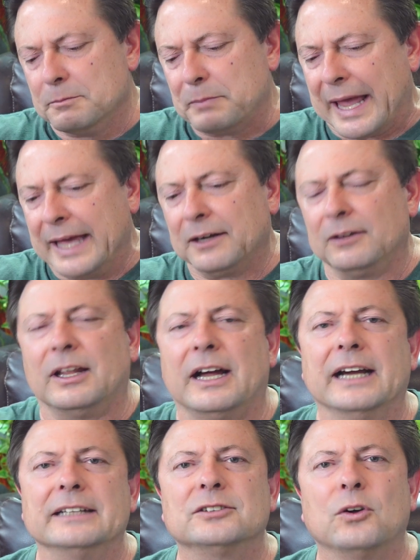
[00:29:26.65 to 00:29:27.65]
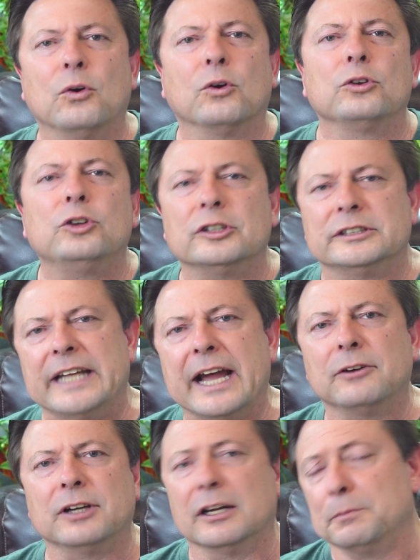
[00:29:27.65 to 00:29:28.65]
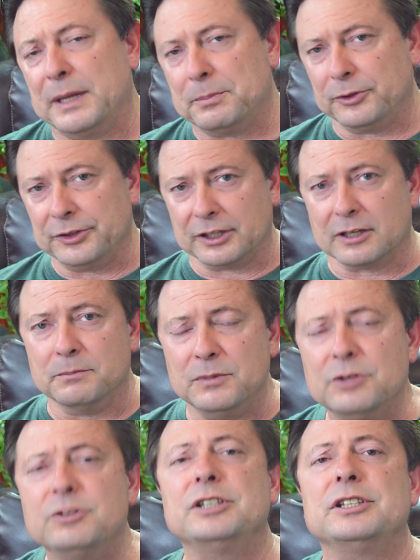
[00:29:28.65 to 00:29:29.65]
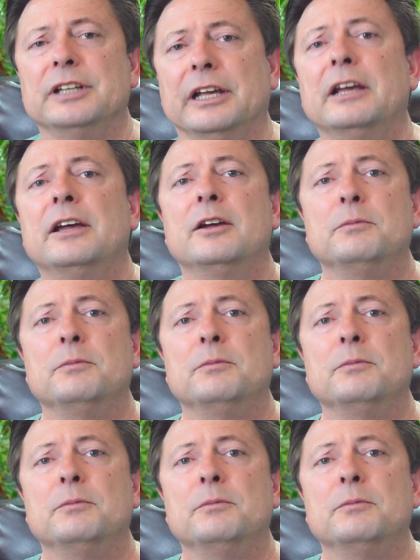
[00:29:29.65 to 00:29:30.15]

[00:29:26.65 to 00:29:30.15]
penalize or look down on people in the community